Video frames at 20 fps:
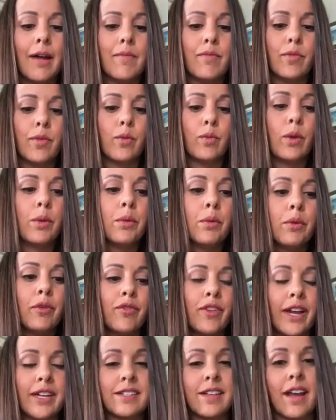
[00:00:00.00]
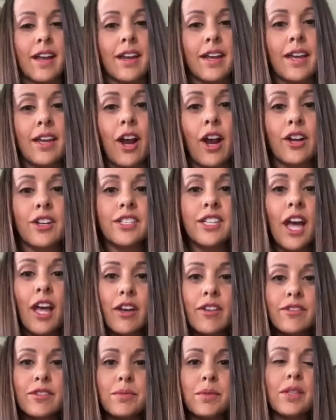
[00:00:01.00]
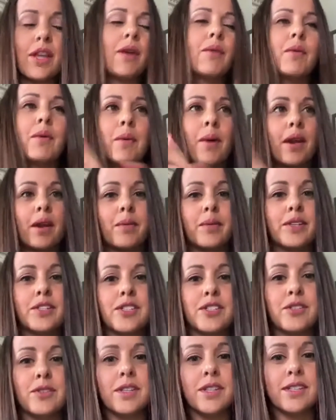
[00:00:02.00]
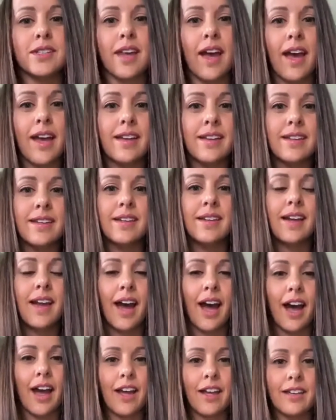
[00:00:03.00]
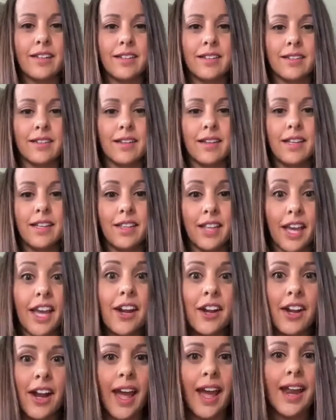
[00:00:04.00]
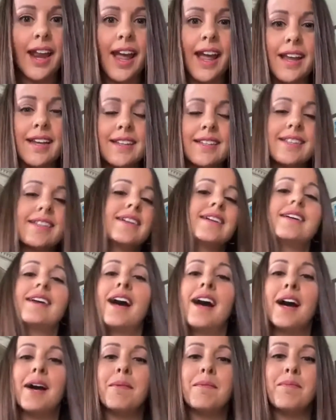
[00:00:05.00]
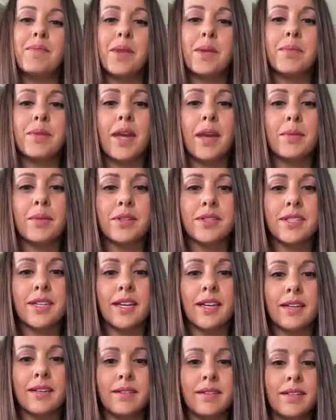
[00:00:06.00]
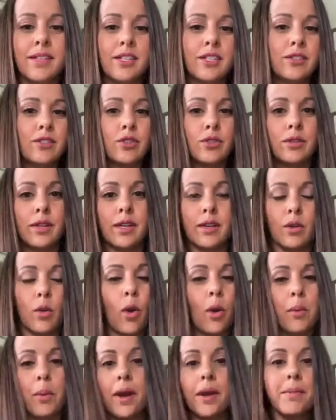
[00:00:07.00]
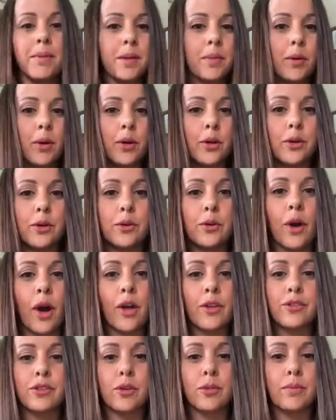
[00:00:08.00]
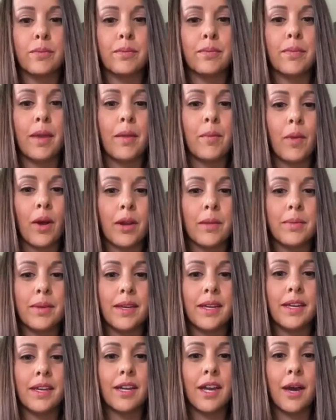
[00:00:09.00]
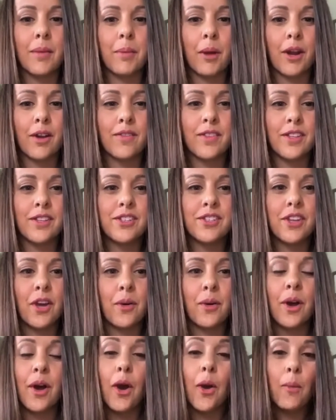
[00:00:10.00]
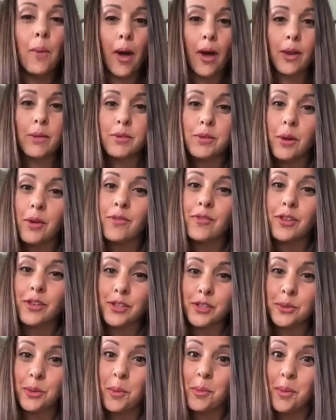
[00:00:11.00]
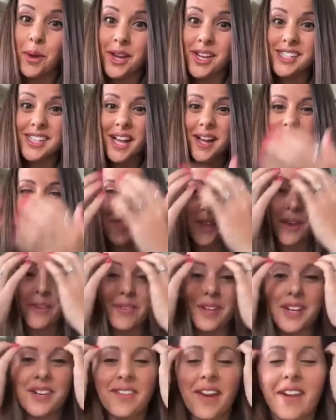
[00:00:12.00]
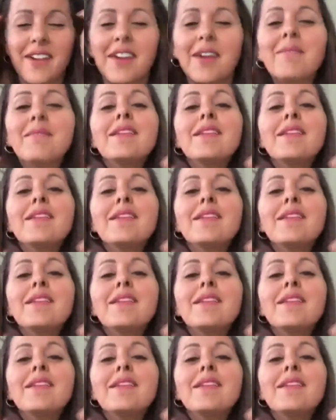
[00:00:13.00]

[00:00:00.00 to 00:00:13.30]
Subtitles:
we would reflect on it ourselves. We thought, well, why don't we just do this on the internet and be able to incorporate people who also may want to be a part of this. So welcome to our virtual book club, our Reading Roundup.